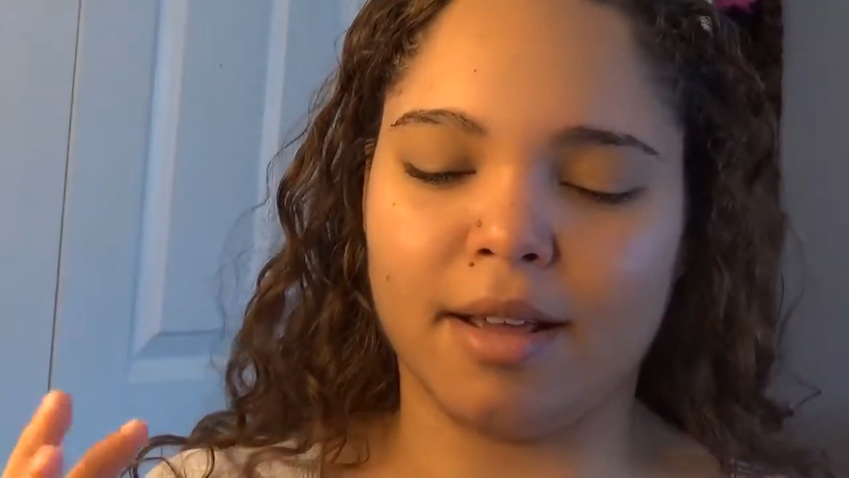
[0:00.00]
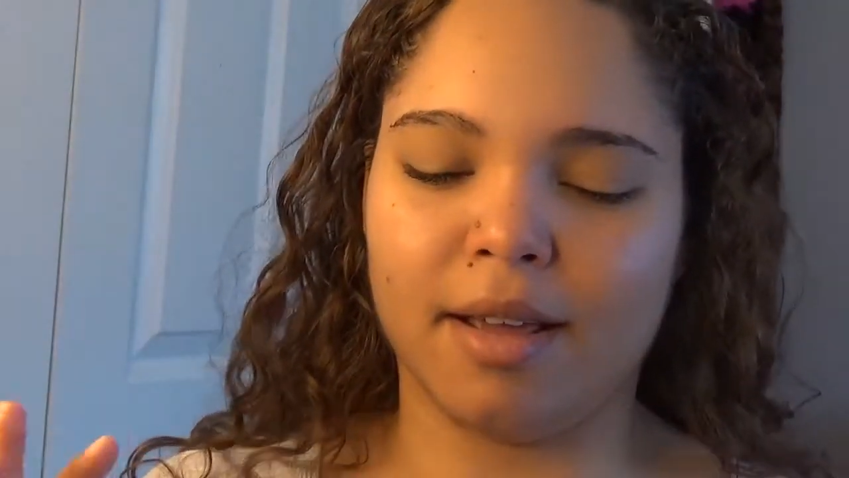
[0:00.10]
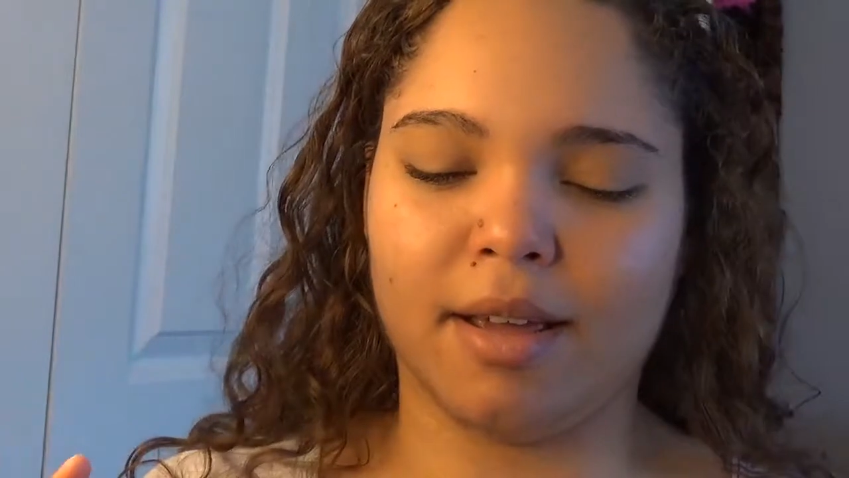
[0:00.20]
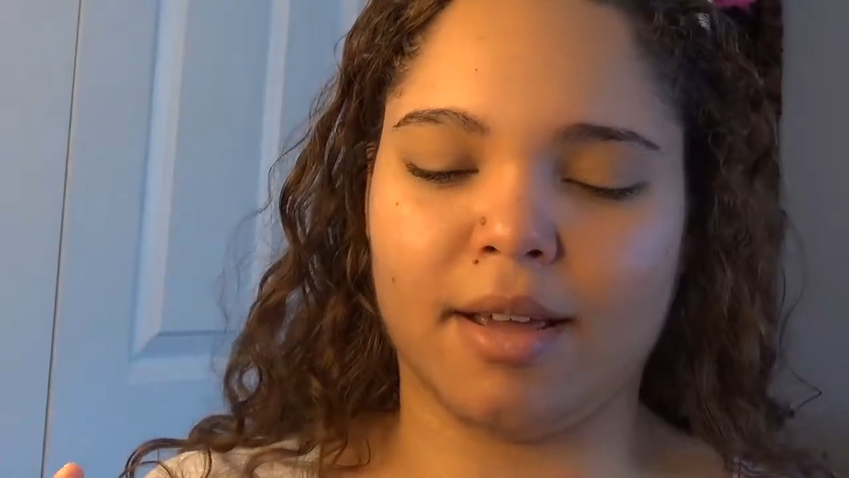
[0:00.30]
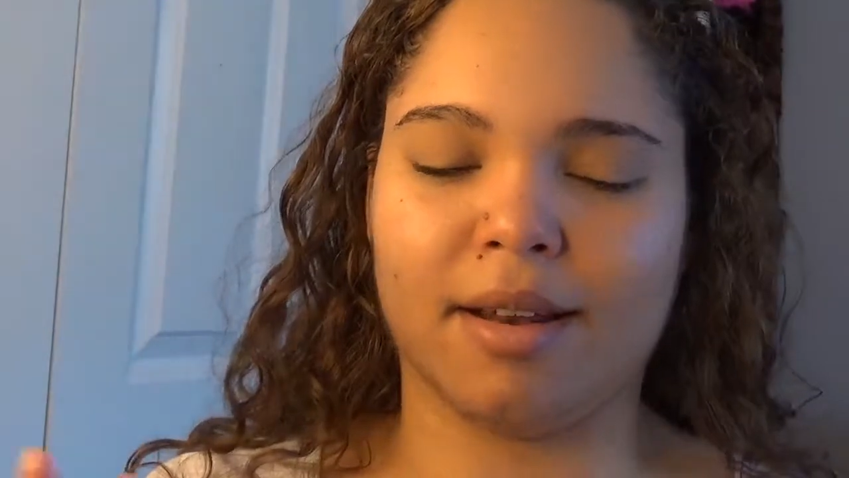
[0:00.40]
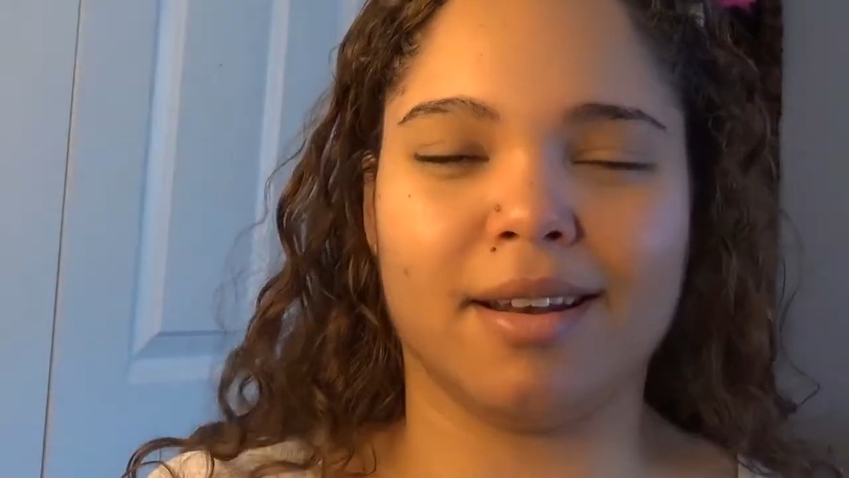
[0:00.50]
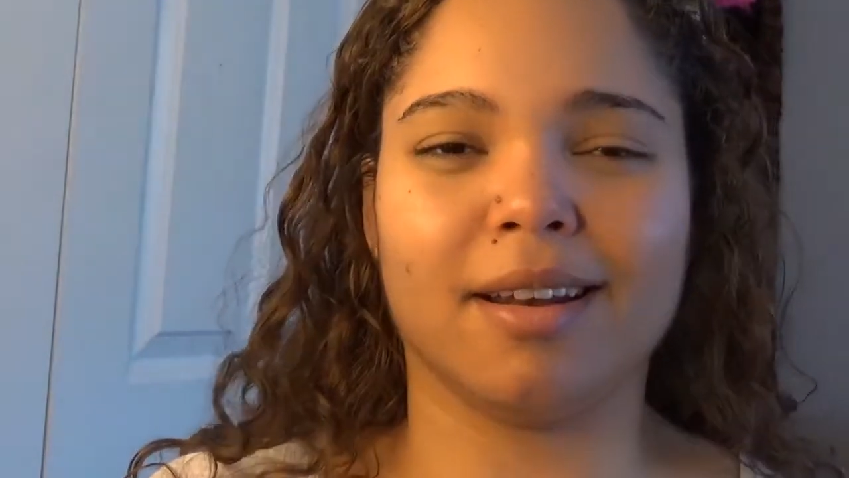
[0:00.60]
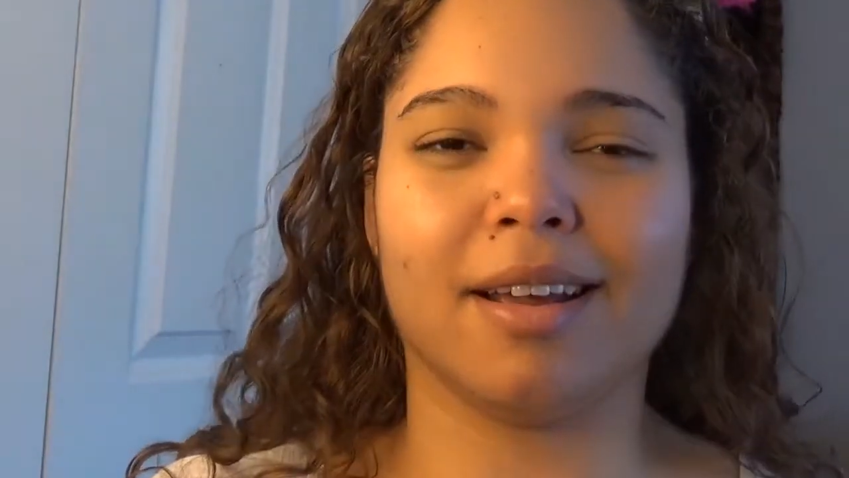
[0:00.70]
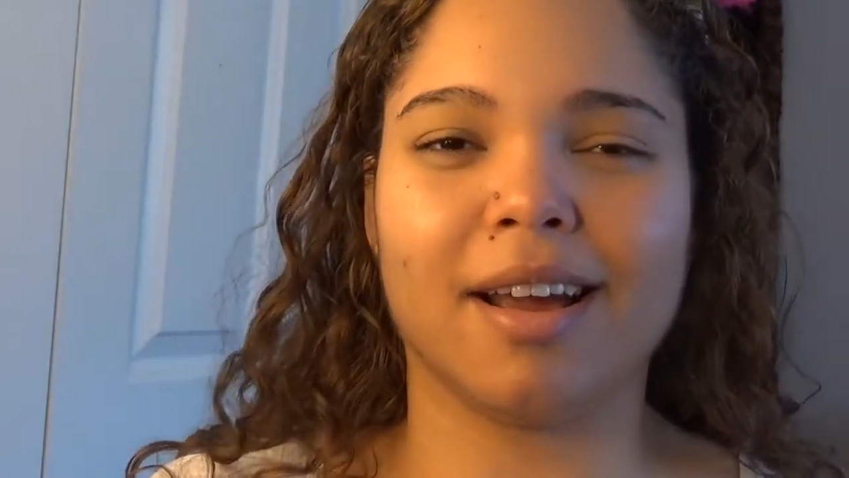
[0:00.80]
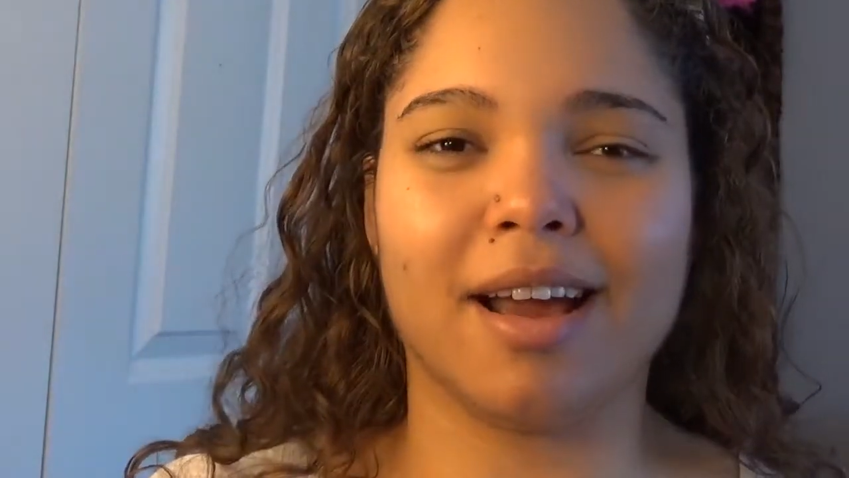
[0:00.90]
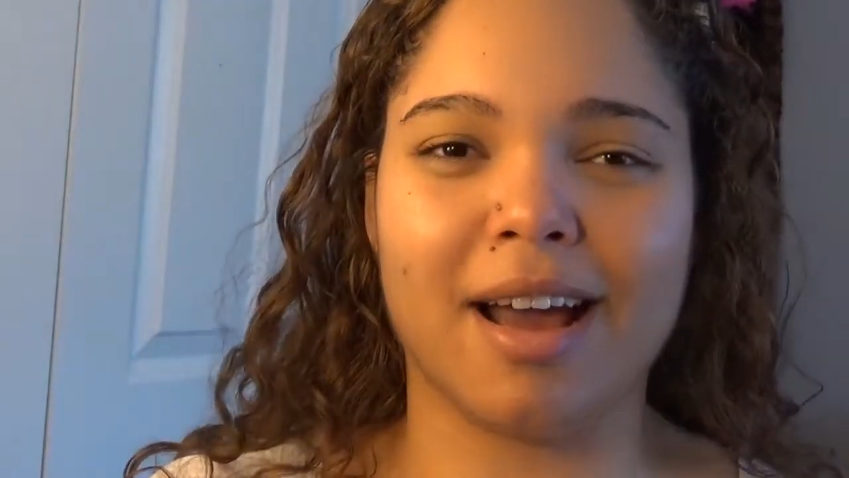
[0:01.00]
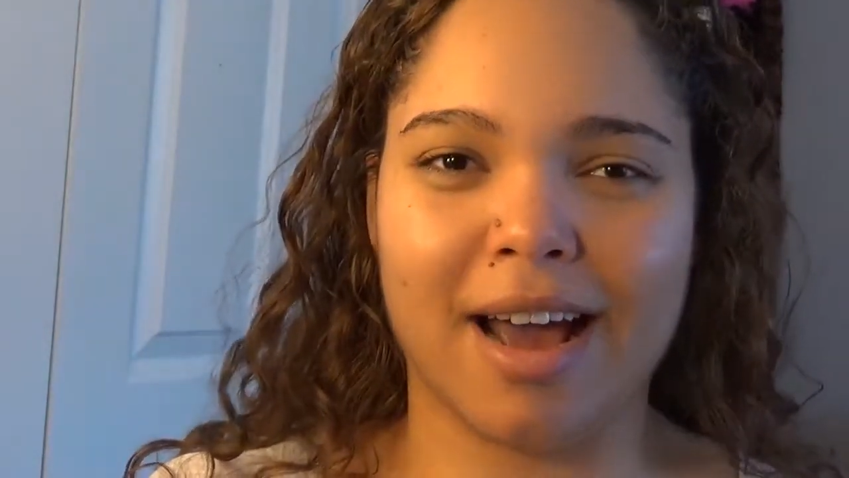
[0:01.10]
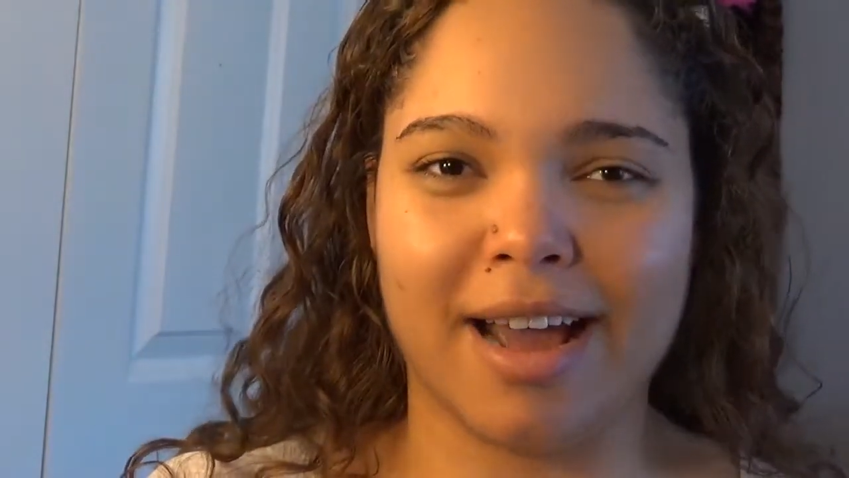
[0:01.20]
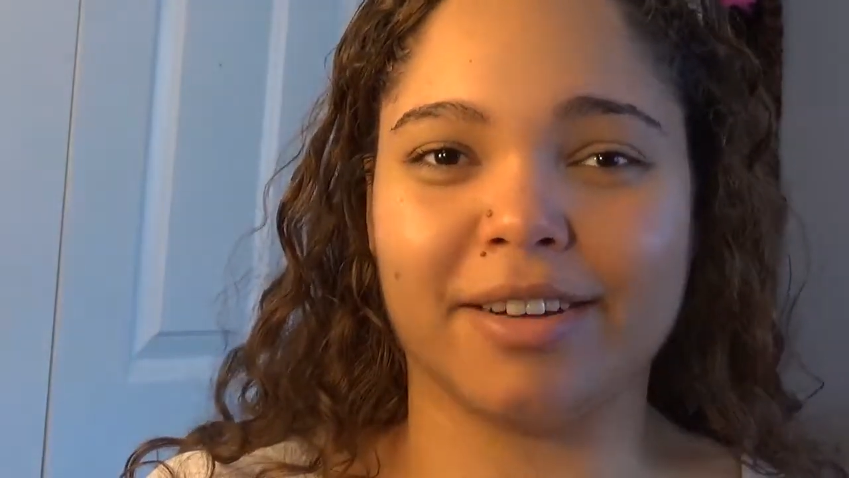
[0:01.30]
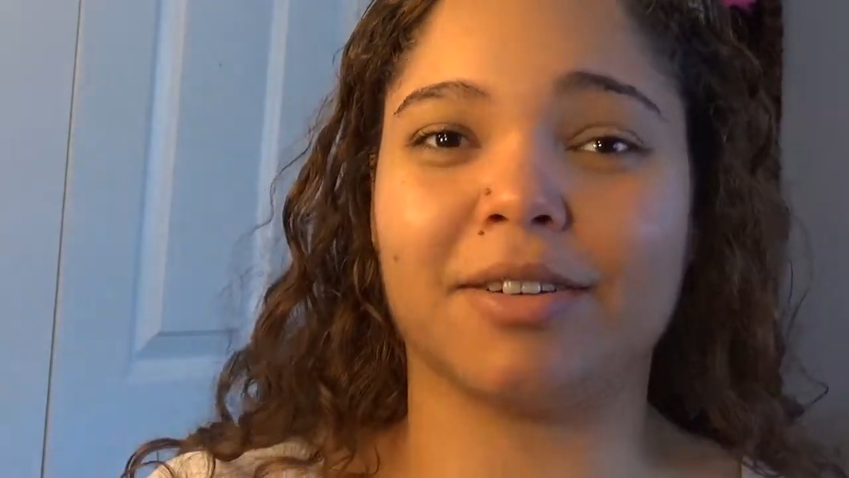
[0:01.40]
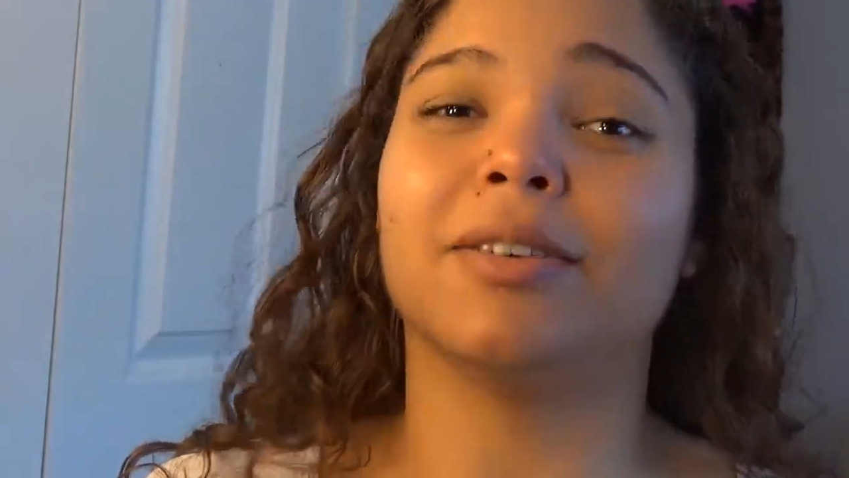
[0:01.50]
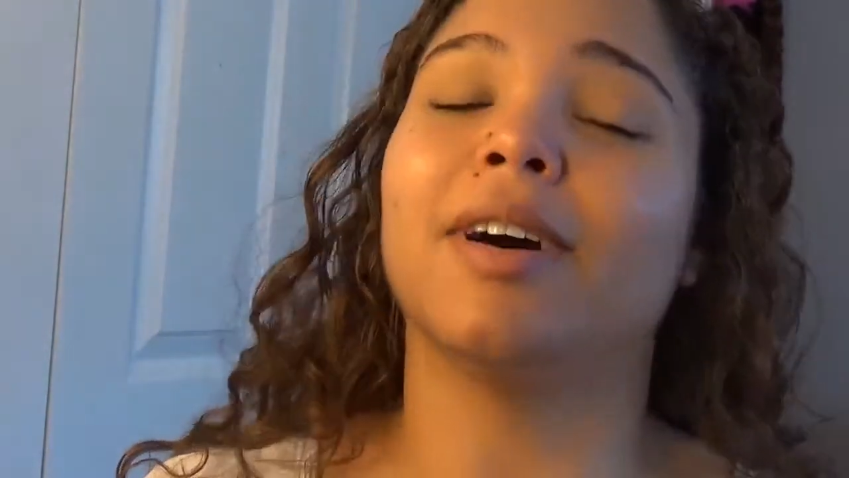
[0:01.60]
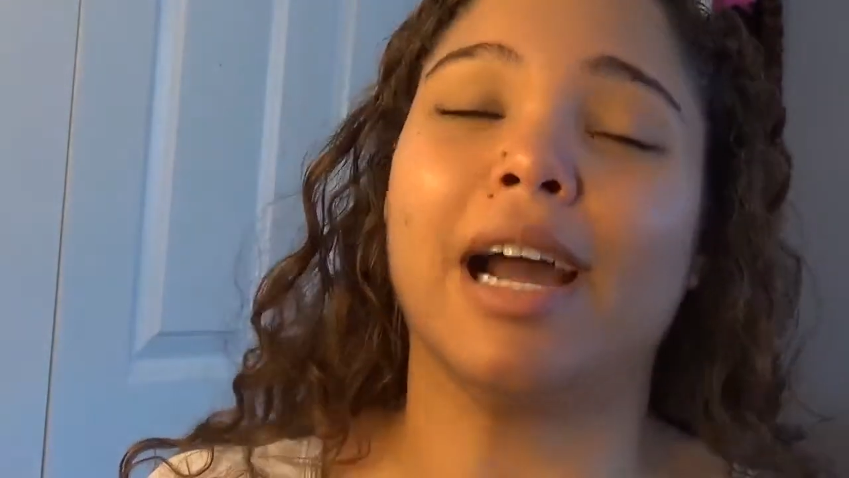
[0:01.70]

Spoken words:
and I know